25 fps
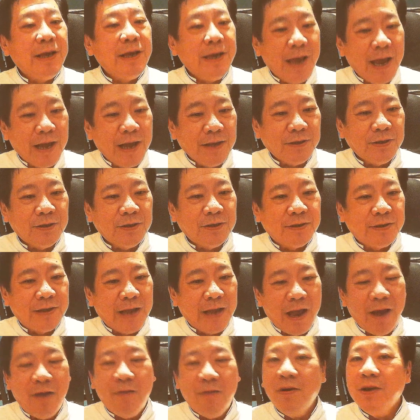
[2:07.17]
yes,
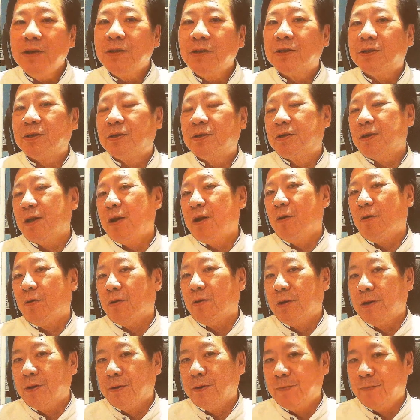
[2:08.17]
there is an
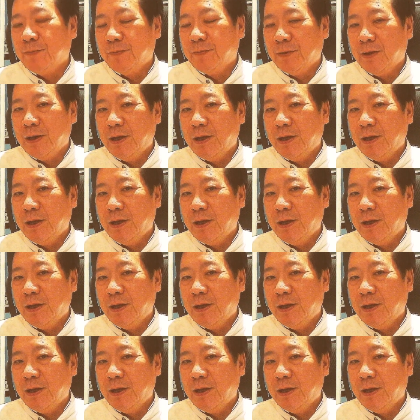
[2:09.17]
order.